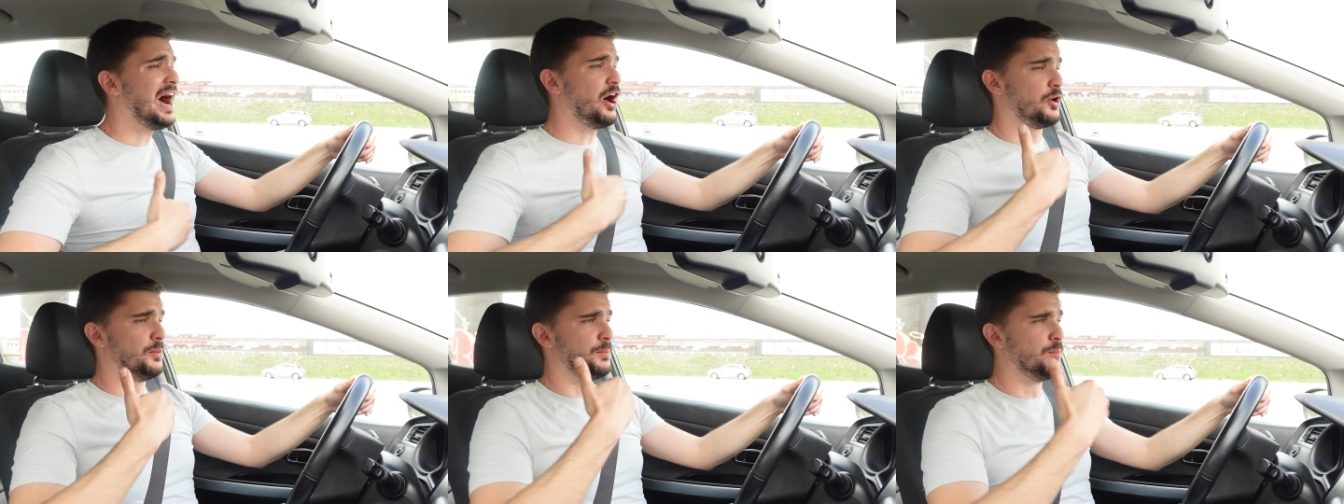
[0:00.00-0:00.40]

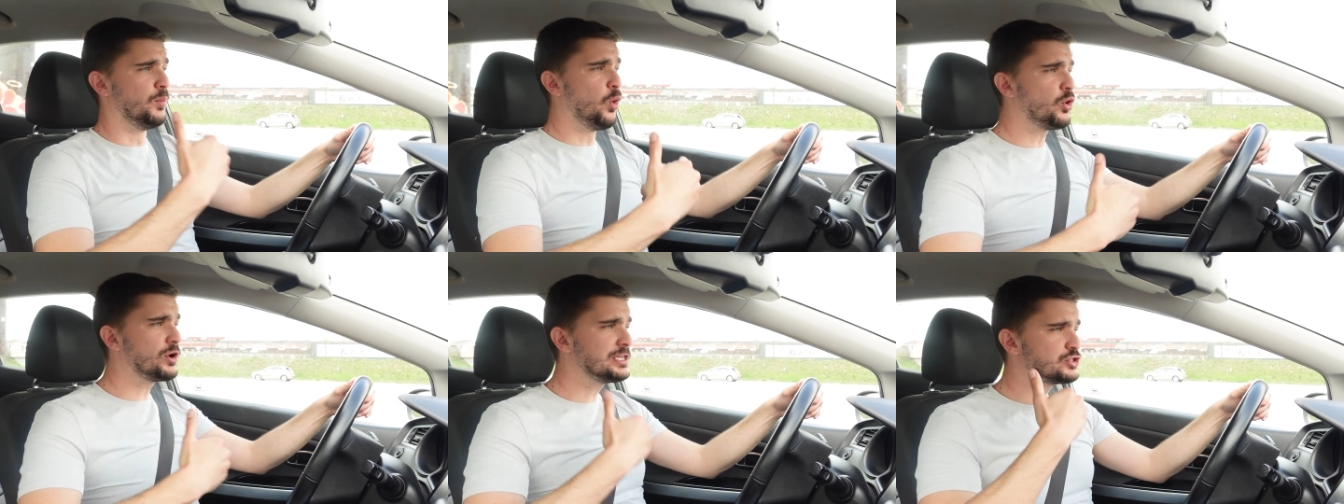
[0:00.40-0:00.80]
are
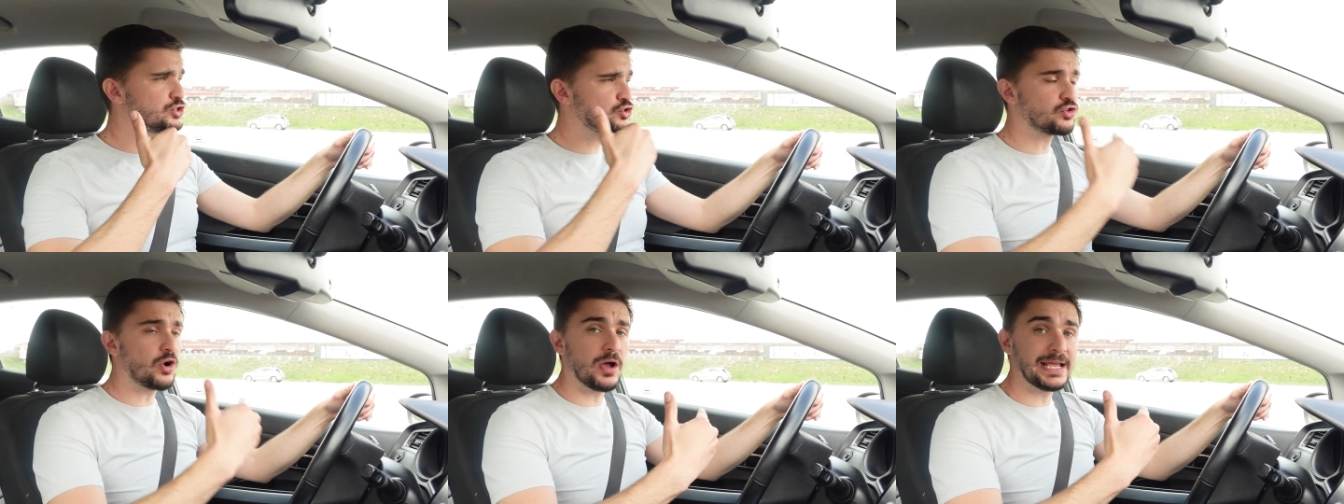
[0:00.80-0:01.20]
more than
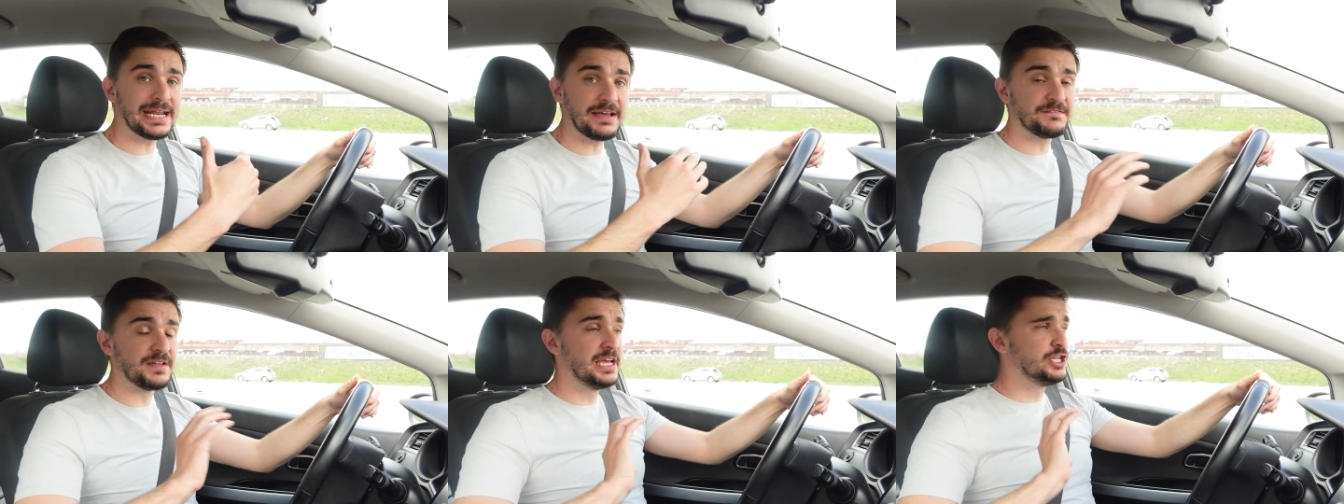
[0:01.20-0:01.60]
strong
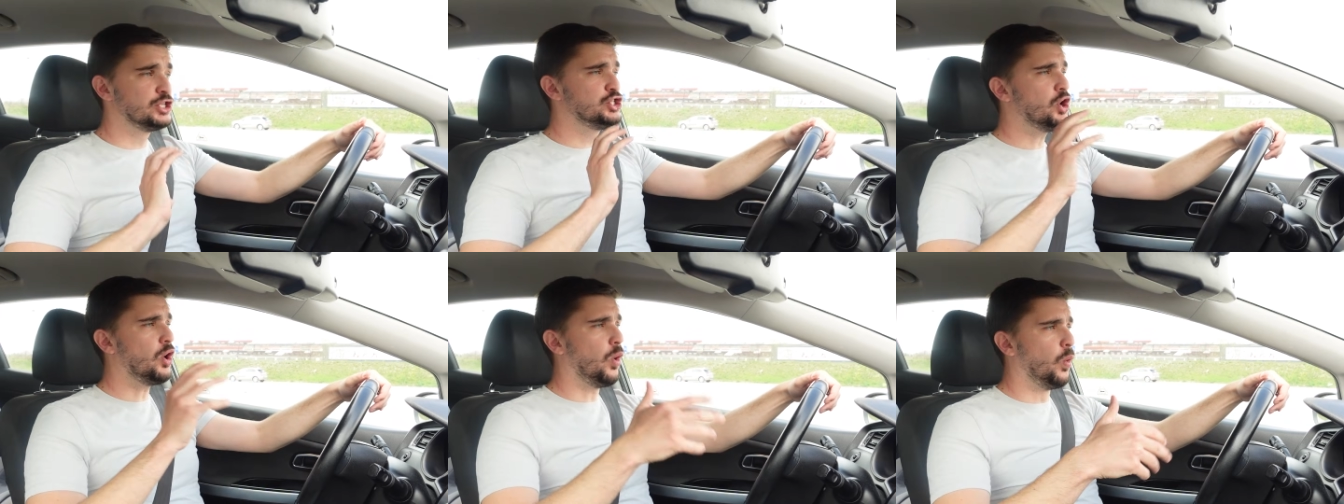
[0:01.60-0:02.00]
enough
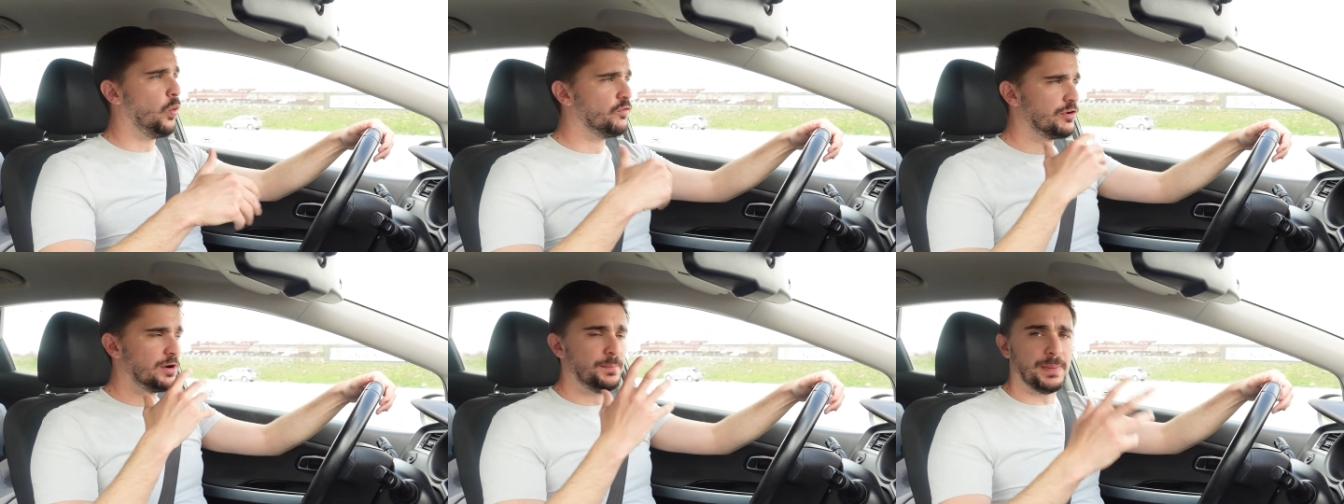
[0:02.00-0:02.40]
to
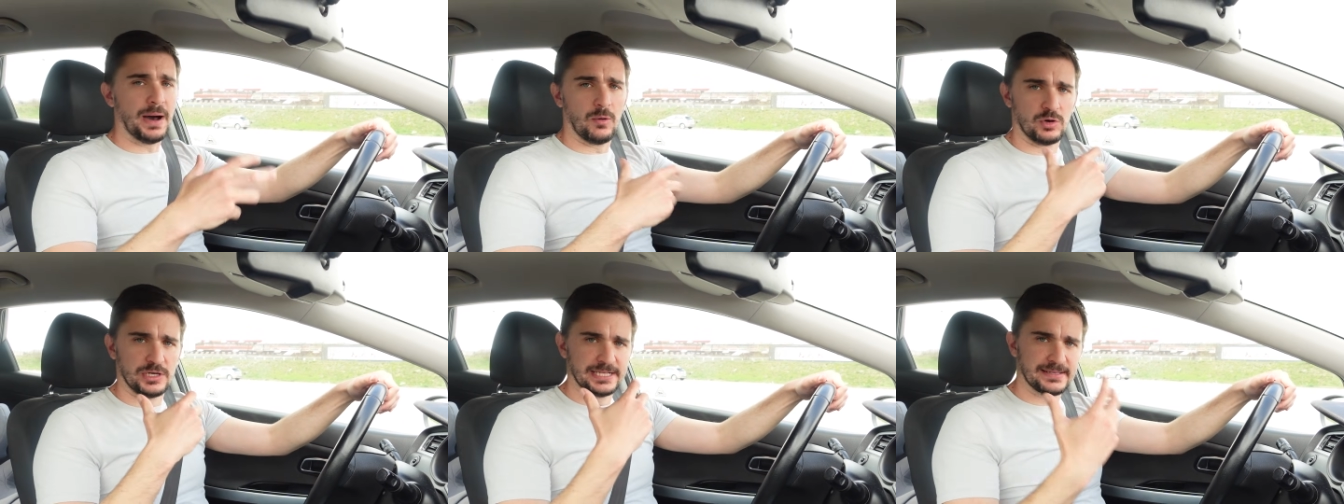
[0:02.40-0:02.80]

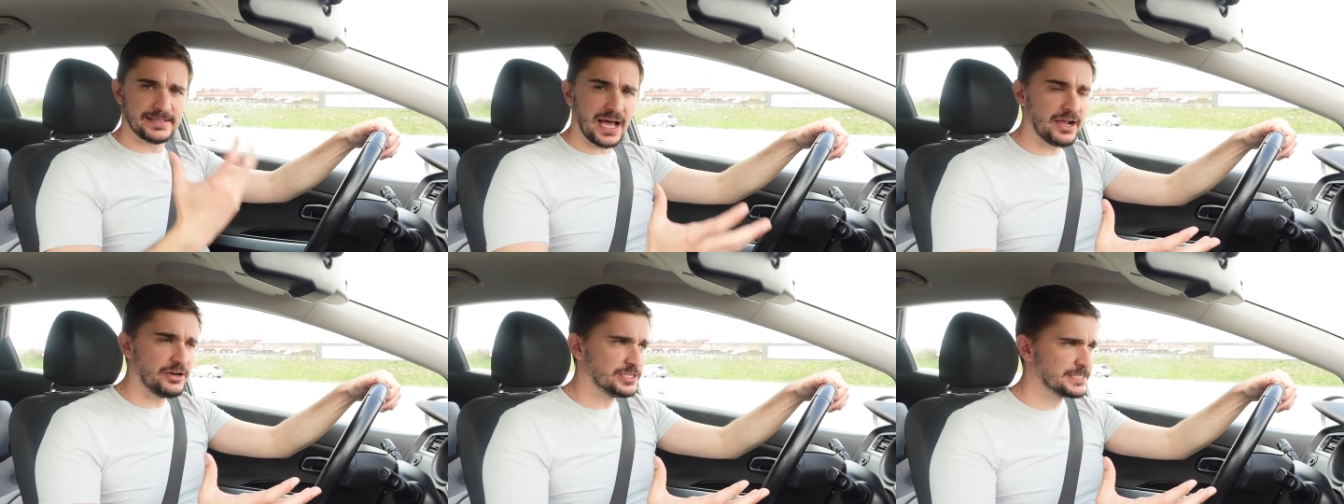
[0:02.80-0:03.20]
overpower the
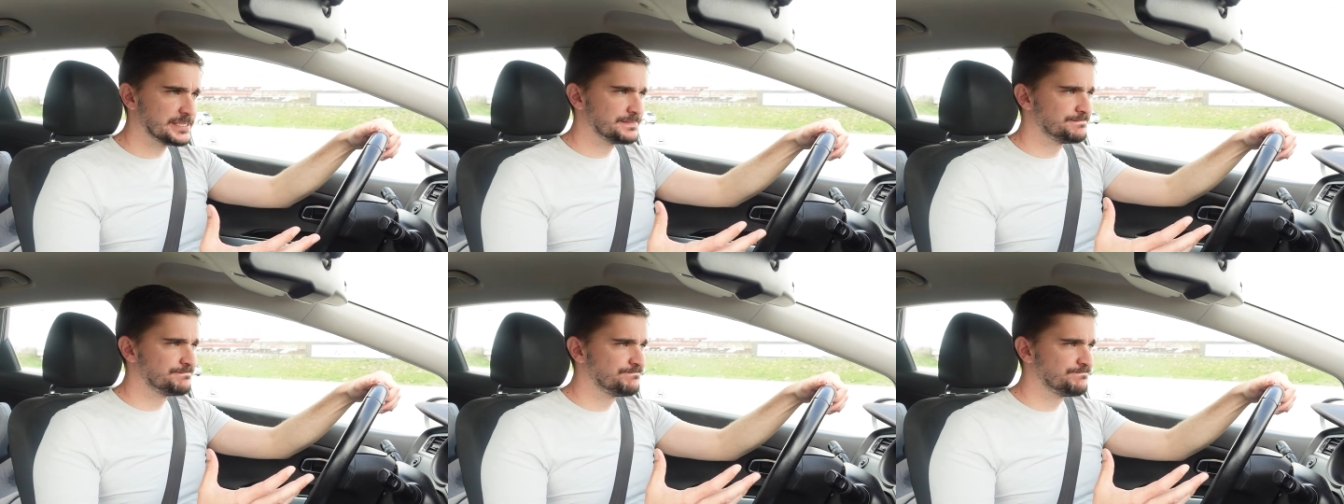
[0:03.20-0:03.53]
tires.